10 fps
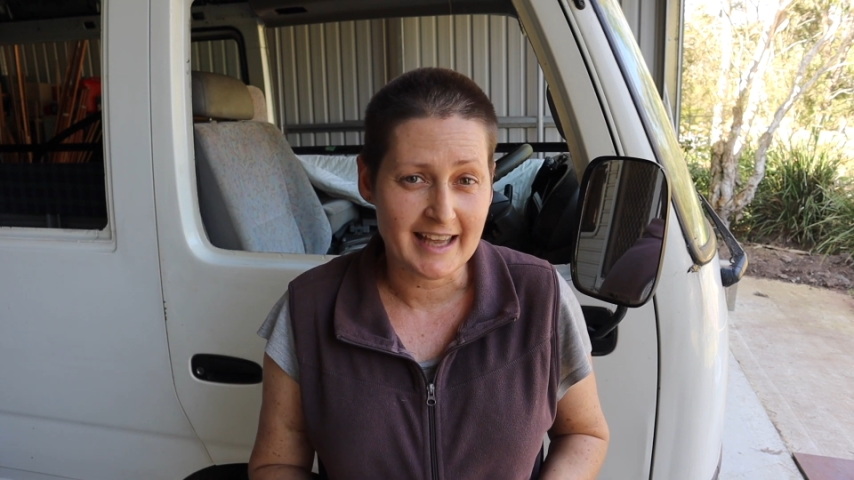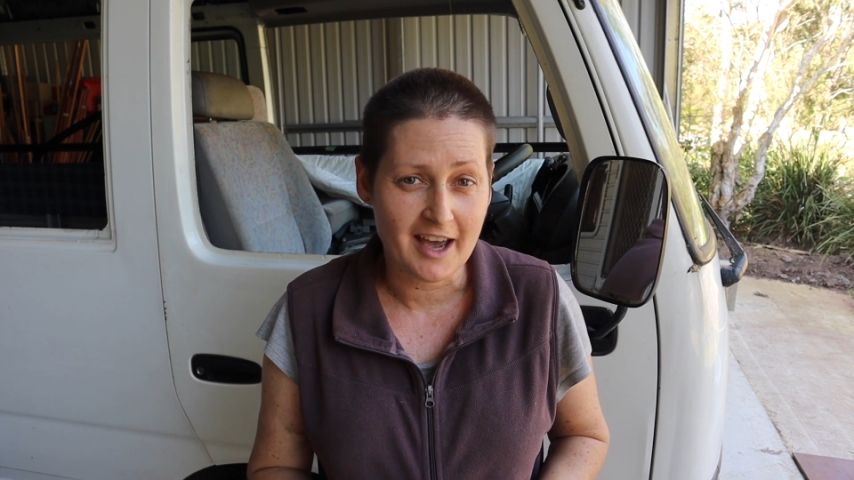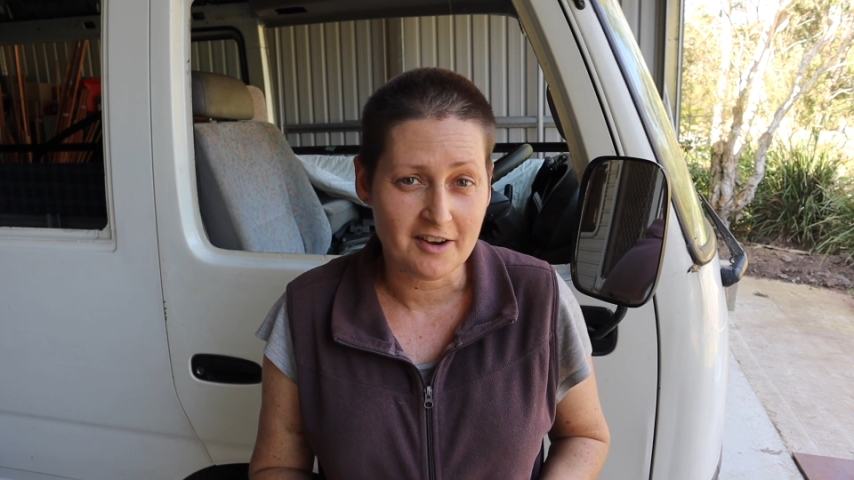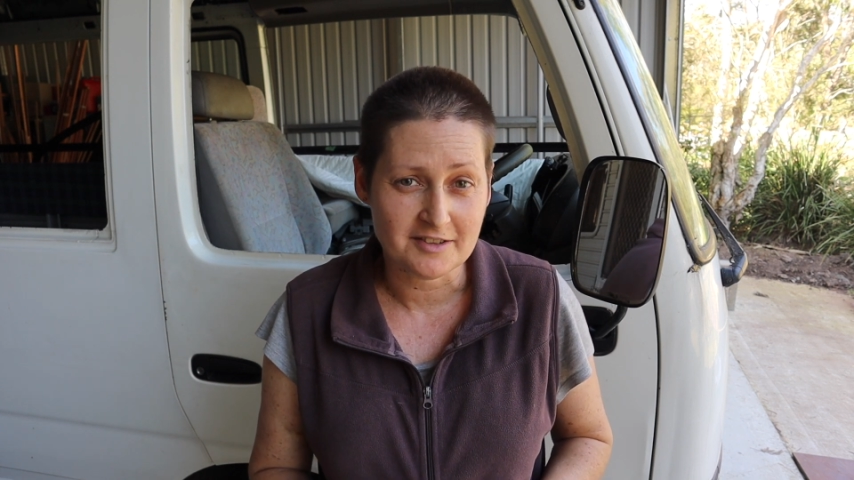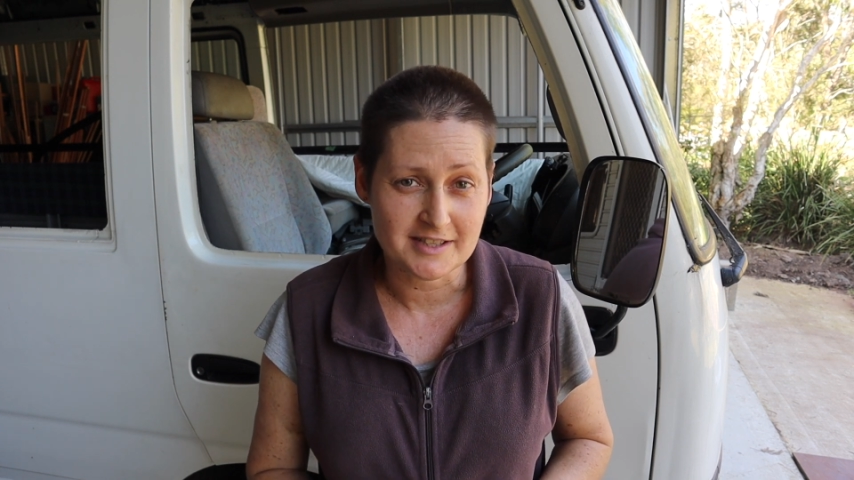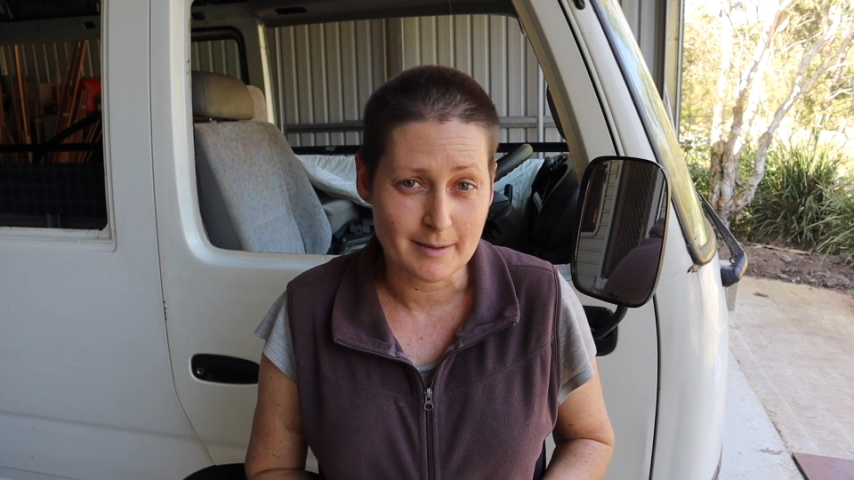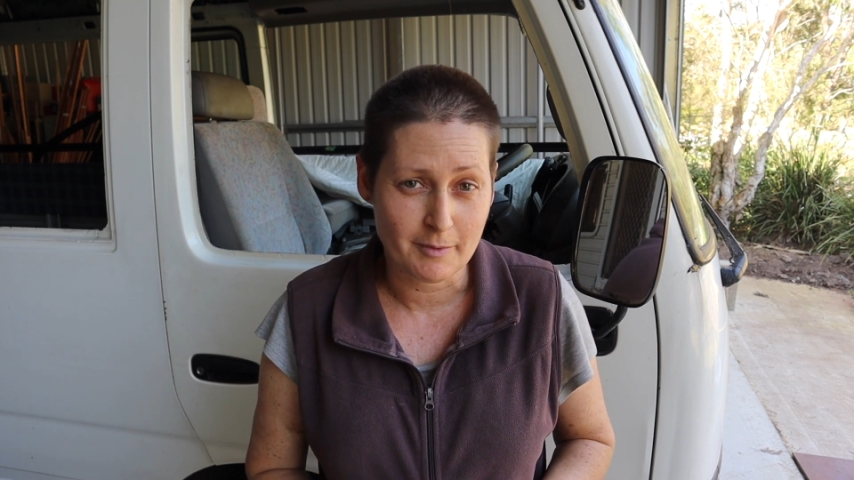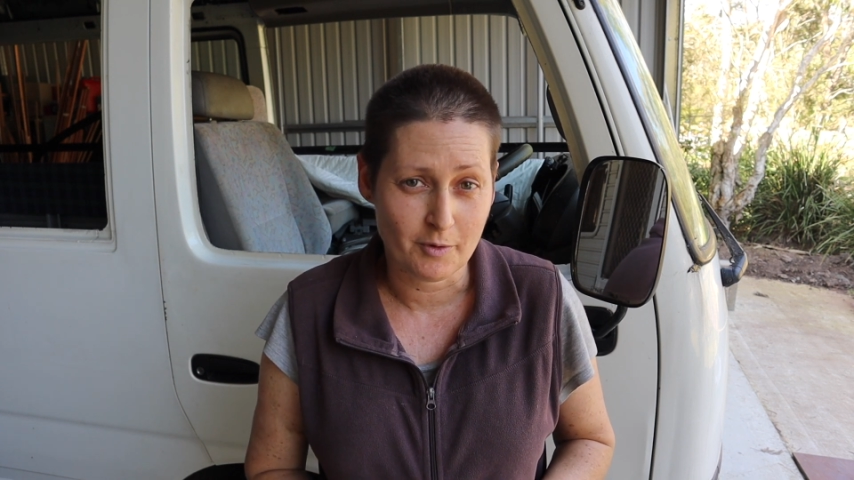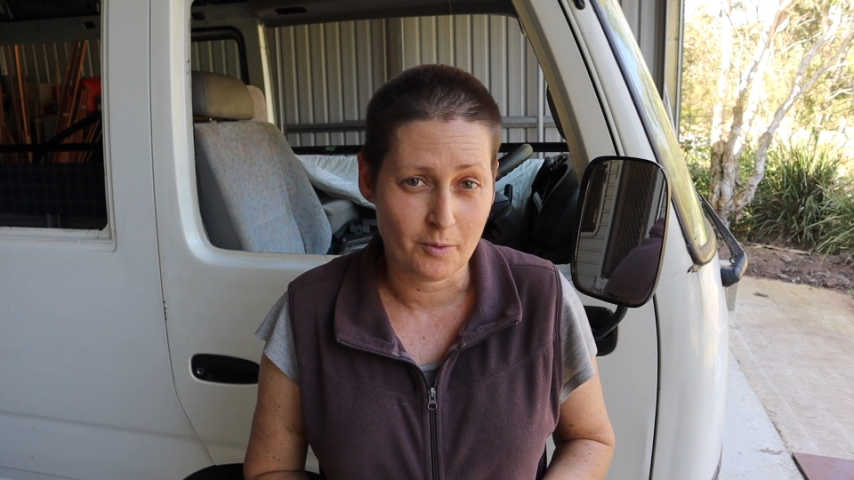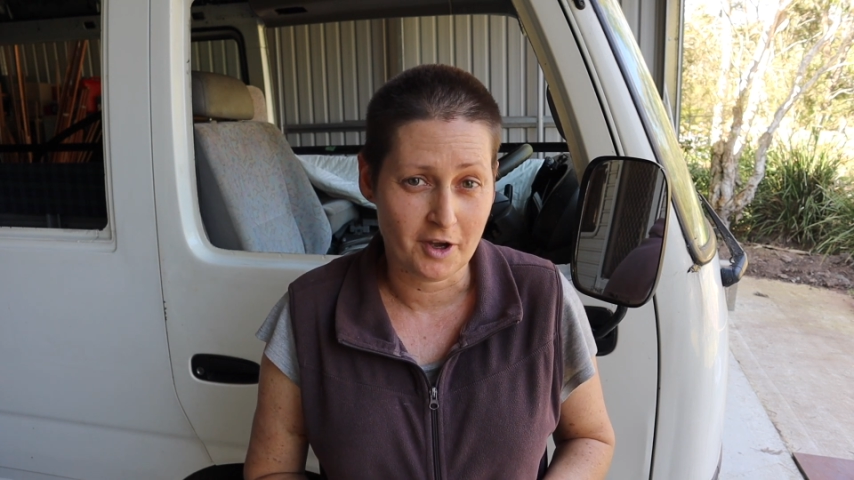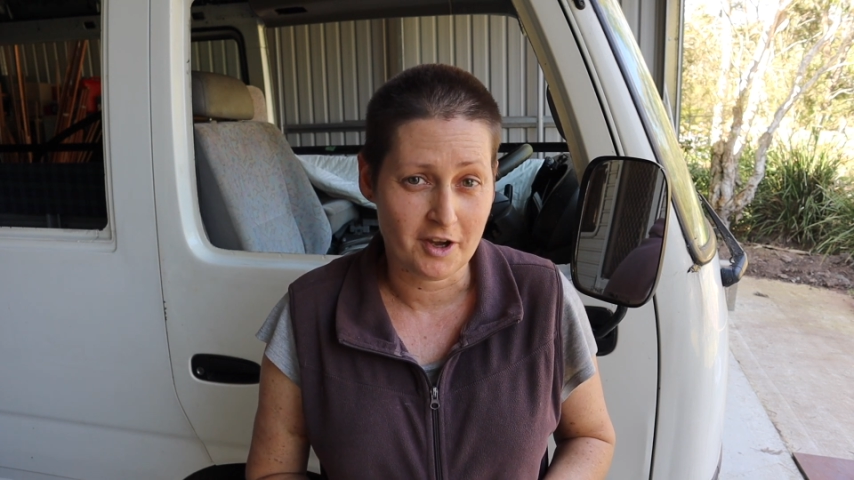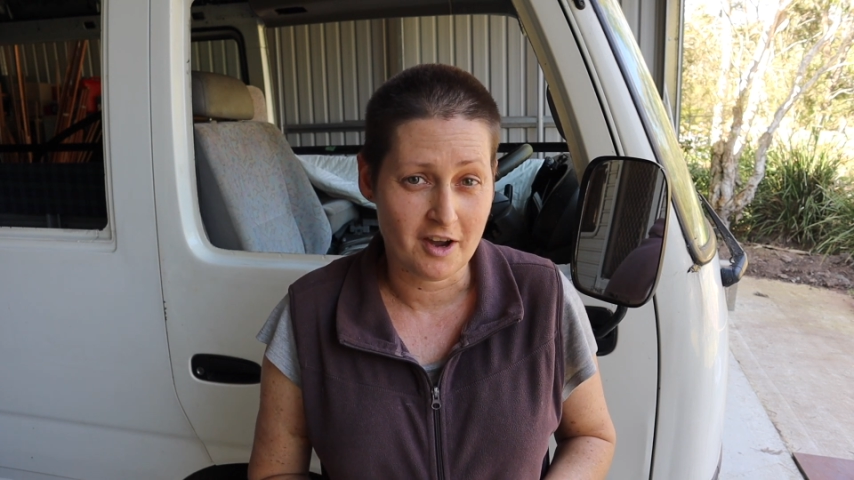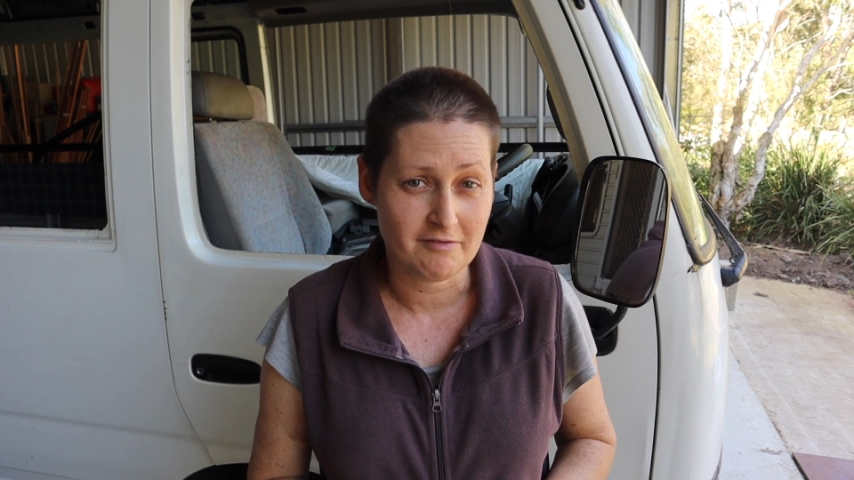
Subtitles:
out on some of the work I